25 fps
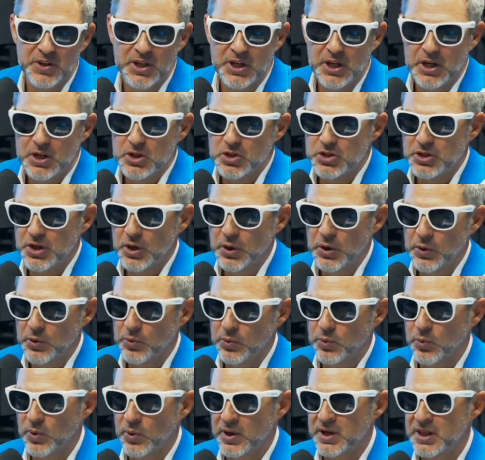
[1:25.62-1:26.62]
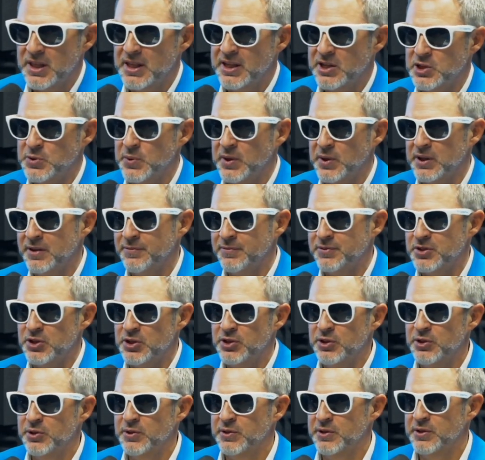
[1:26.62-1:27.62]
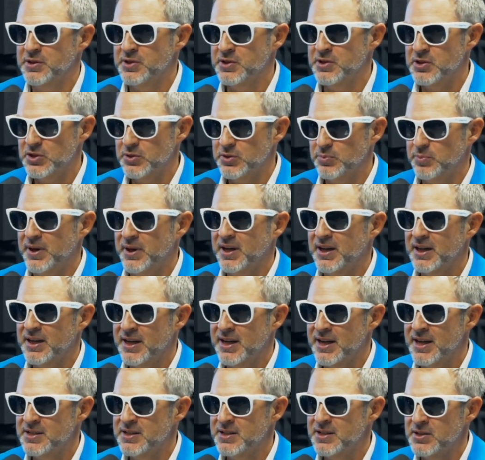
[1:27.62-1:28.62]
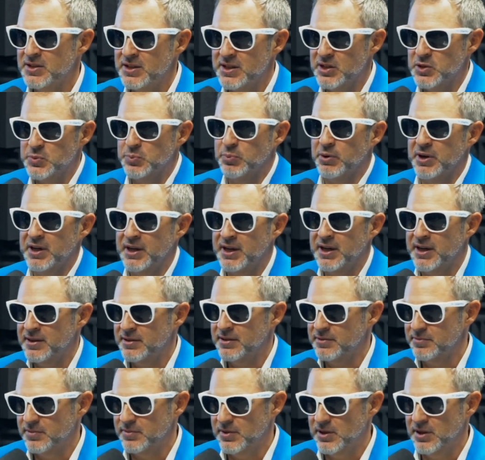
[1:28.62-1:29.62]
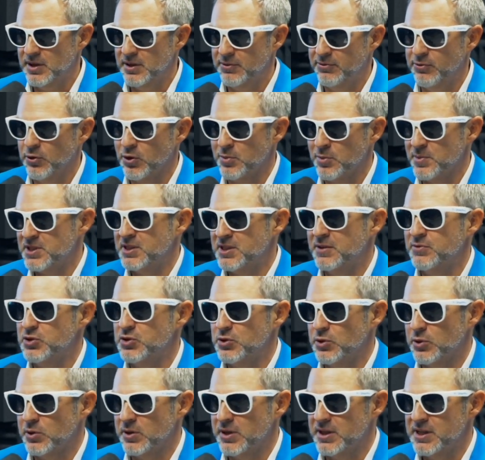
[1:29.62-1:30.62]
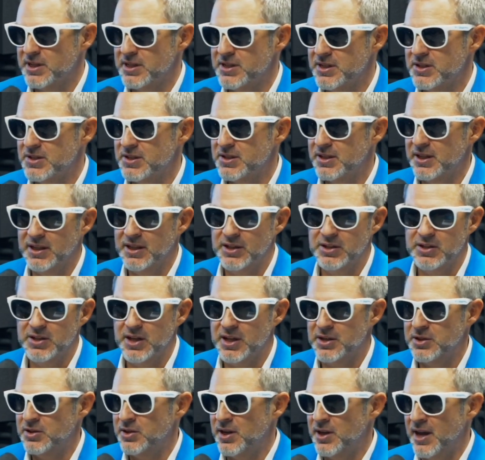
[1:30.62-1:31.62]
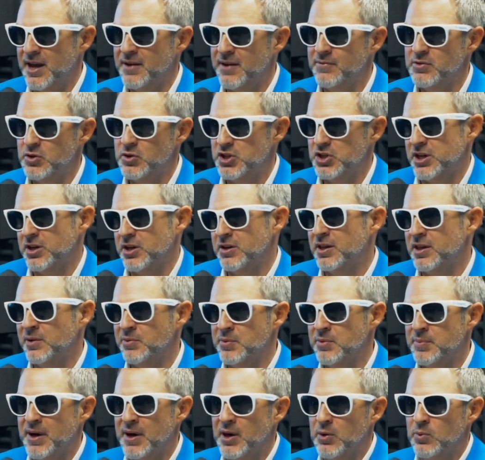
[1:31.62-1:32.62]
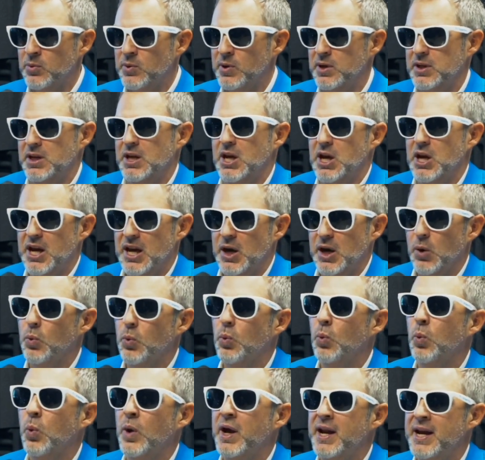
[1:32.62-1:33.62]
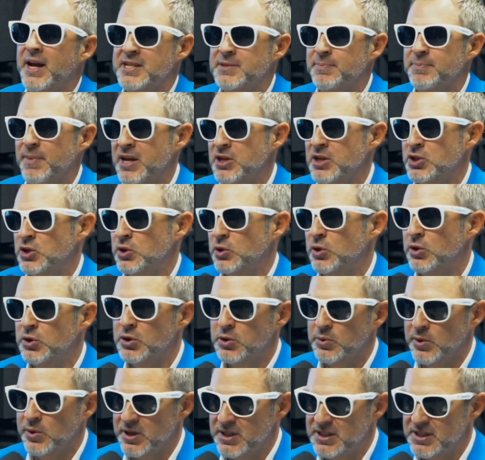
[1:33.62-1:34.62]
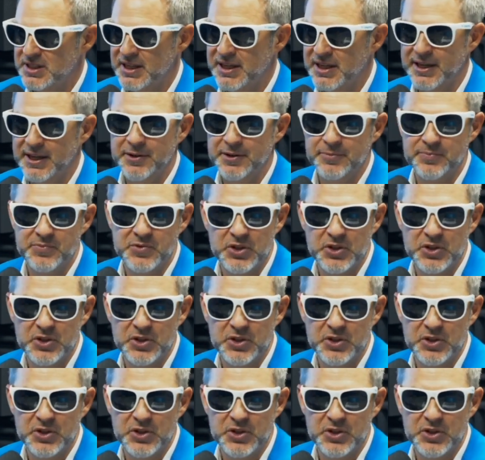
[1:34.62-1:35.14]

So one of the things we love to do on this podcast is bring out formative stories and to have you share them about what has made you who you are today.